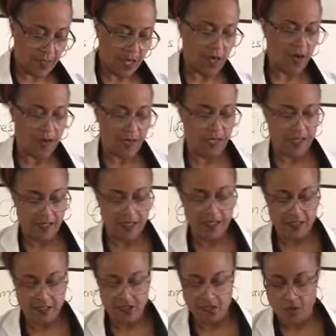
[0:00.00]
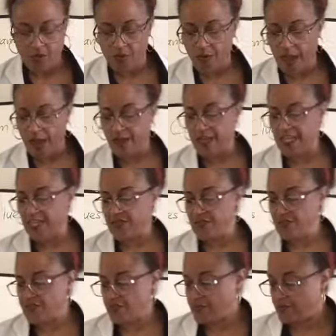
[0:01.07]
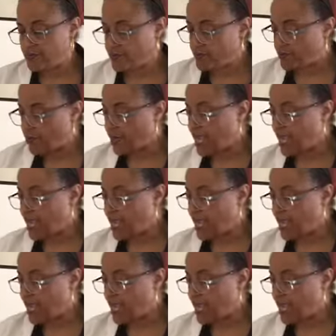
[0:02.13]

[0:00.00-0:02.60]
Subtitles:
Okay, so I need you to